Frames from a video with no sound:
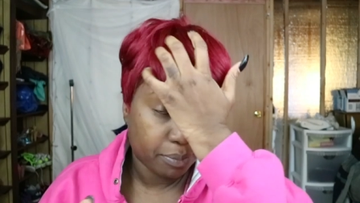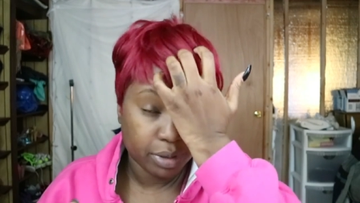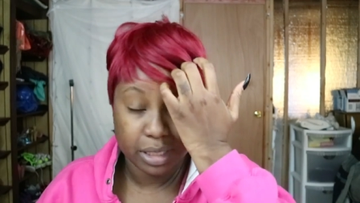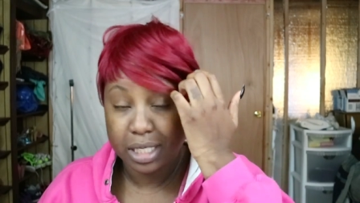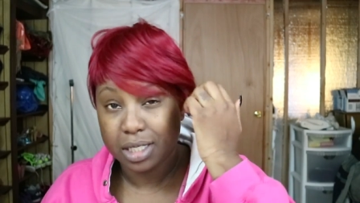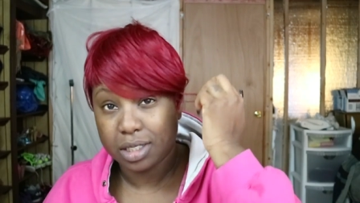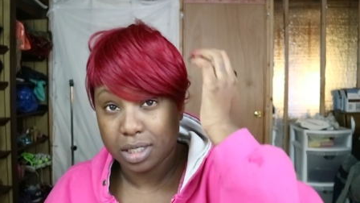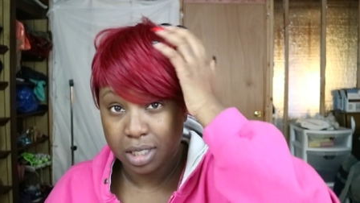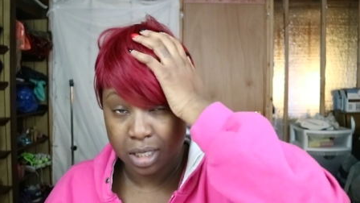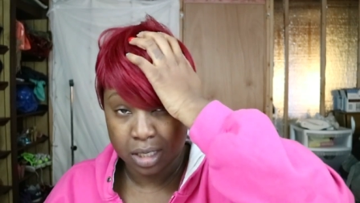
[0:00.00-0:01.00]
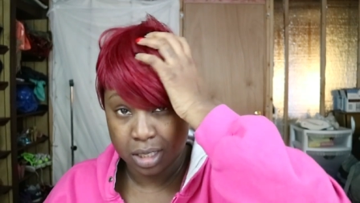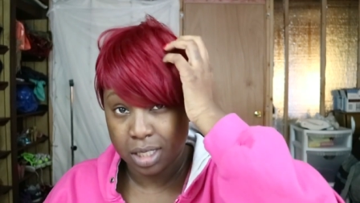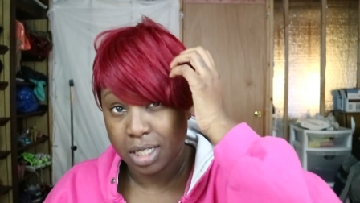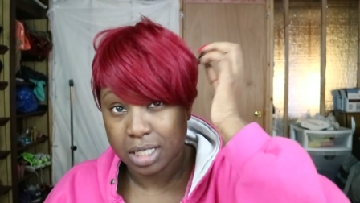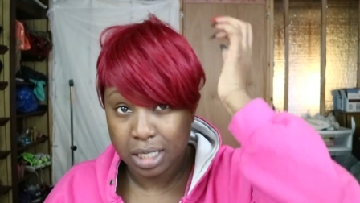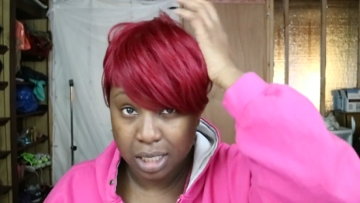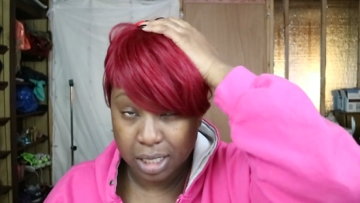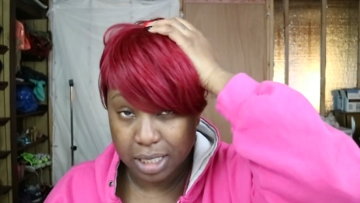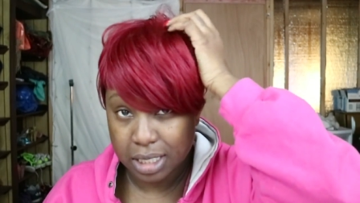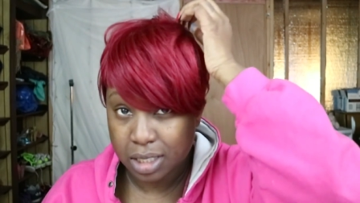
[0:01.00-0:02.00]
But this this
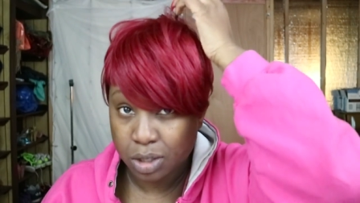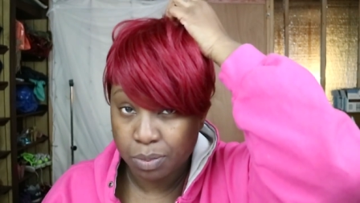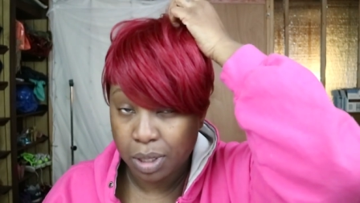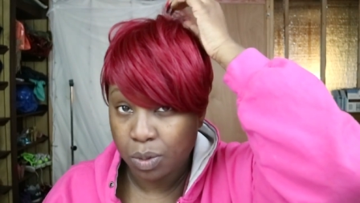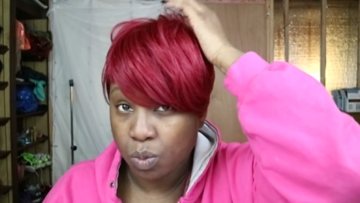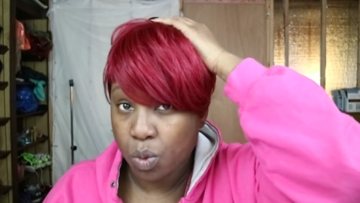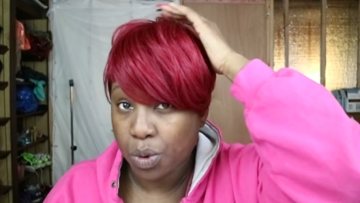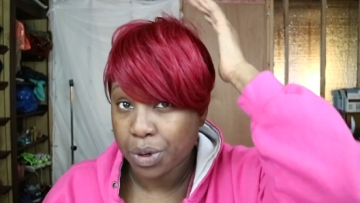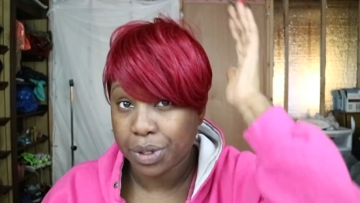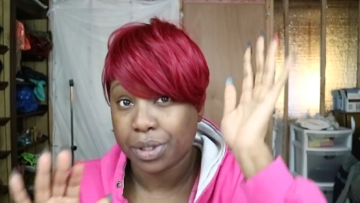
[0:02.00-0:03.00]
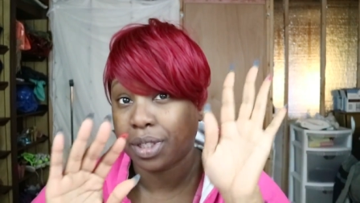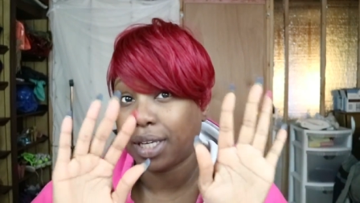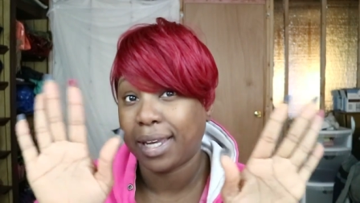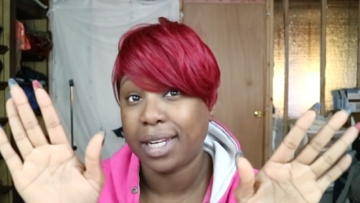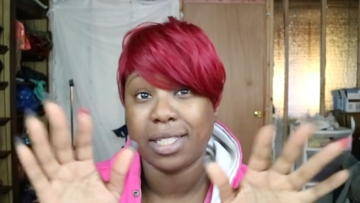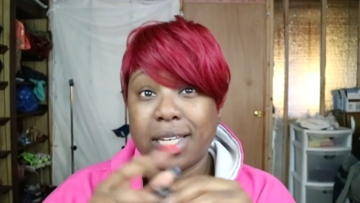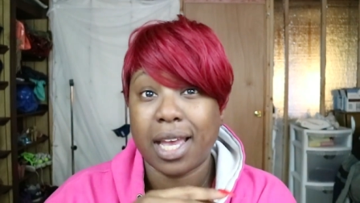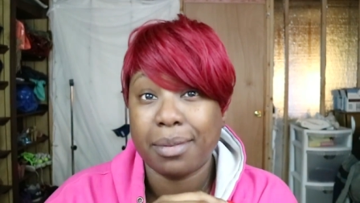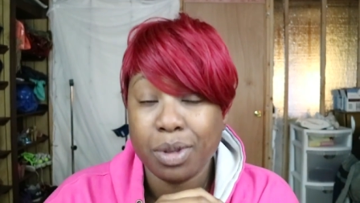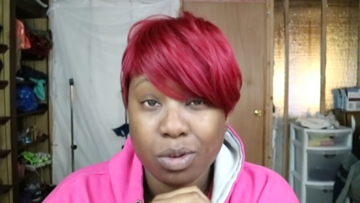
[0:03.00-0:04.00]
look is to be worn
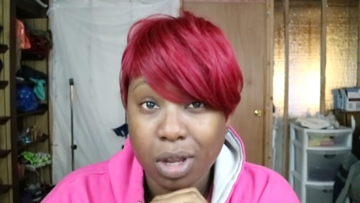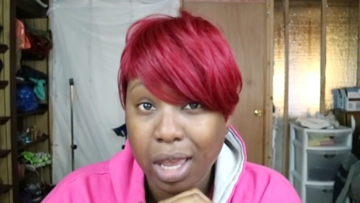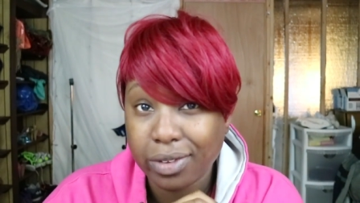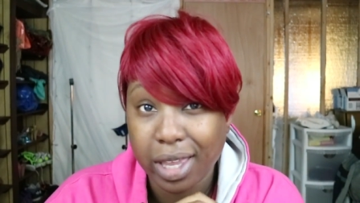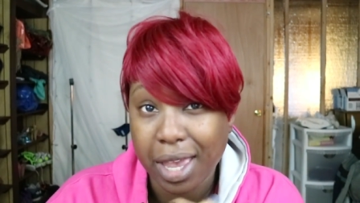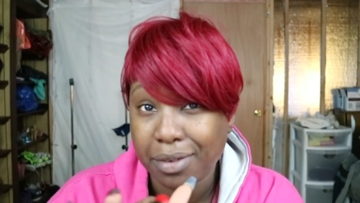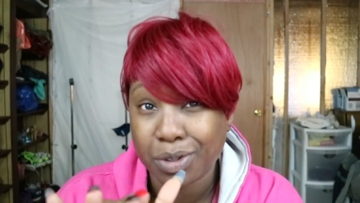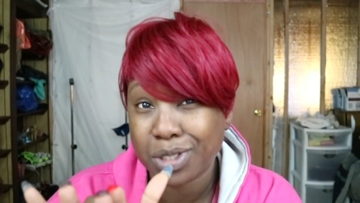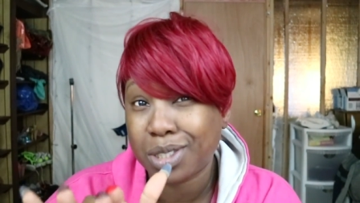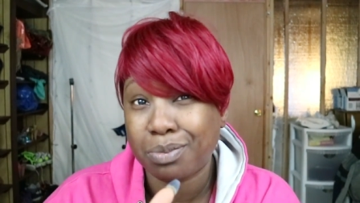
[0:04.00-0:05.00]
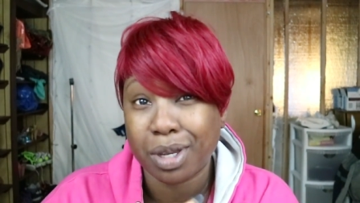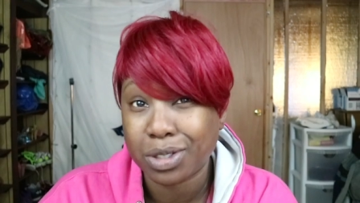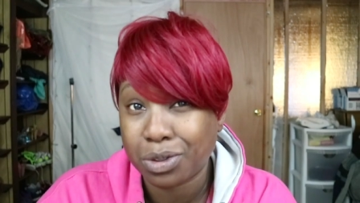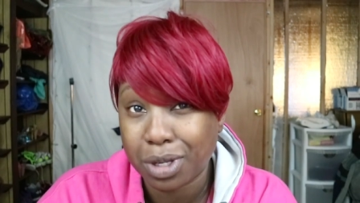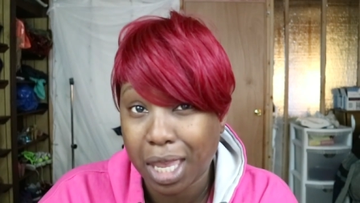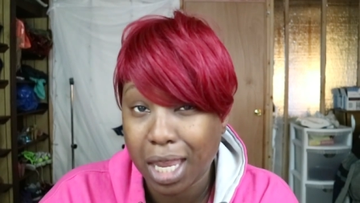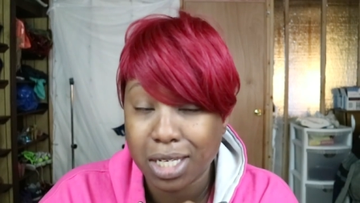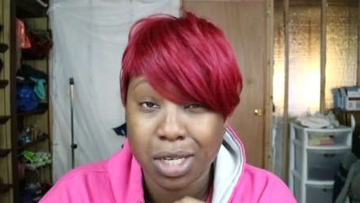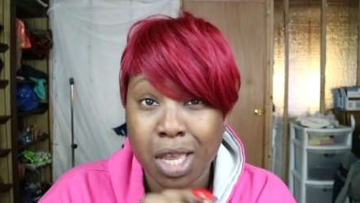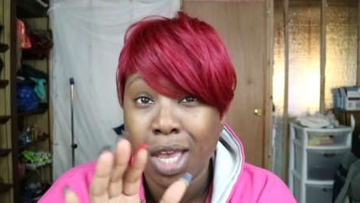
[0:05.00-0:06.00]
anytime. You don't have to have no special
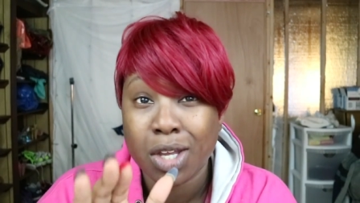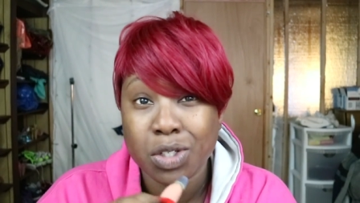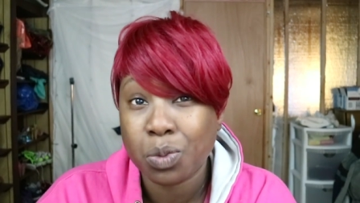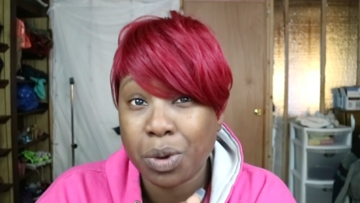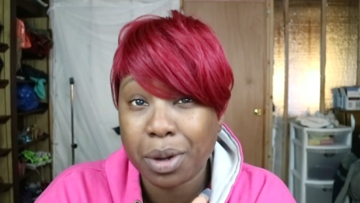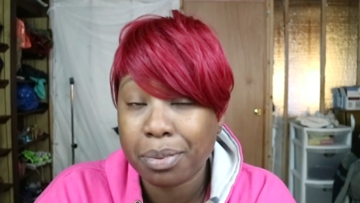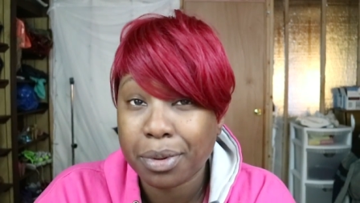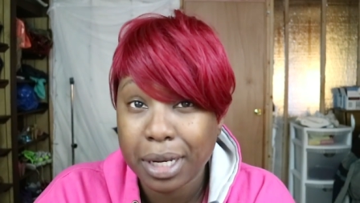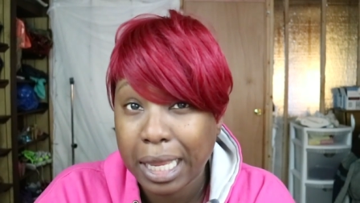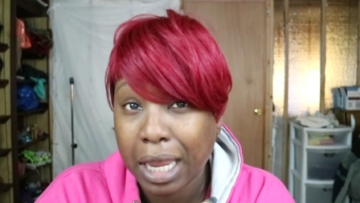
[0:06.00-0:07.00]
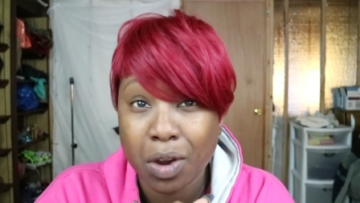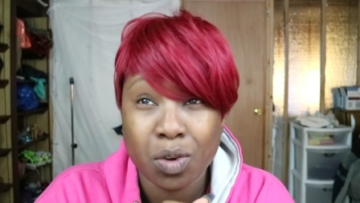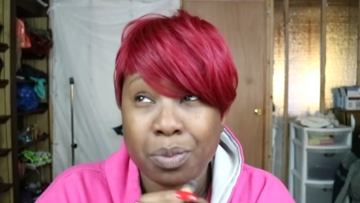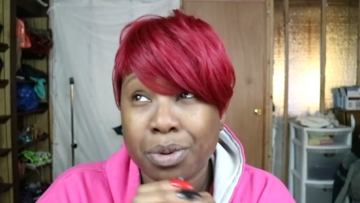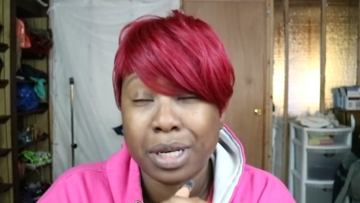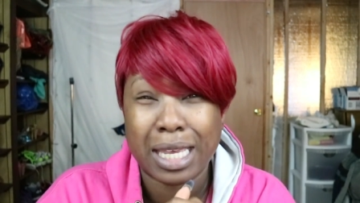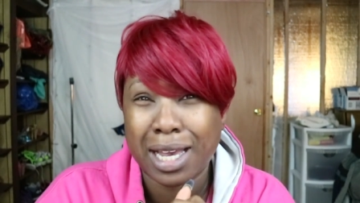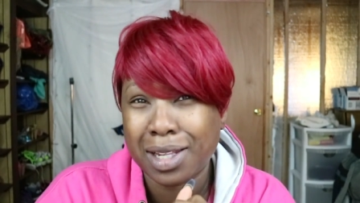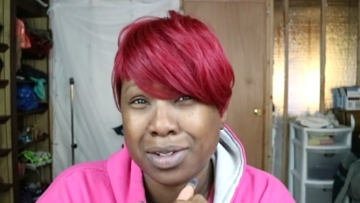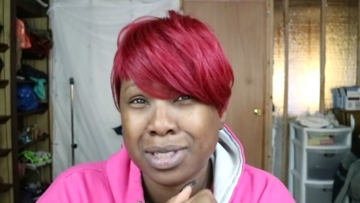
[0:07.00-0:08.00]
occasion to wear pretty hair or pretty
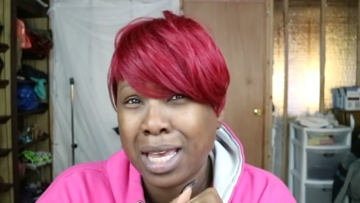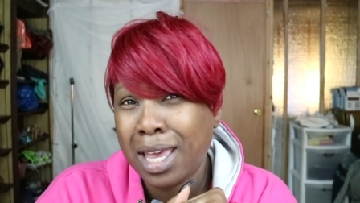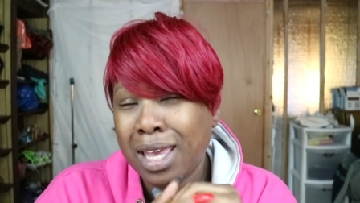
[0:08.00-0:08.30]
colors.